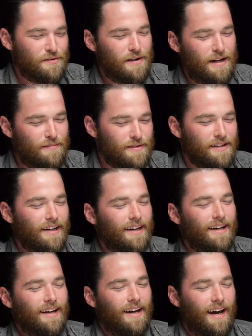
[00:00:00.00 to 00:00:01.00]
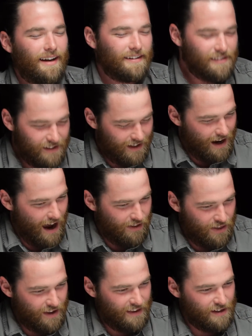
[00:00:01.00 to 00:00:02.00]
dreams. And
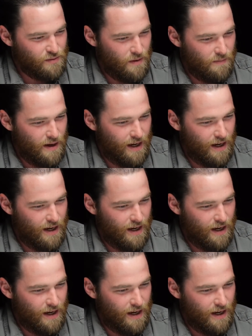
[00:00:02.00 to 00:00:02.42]
I think that's what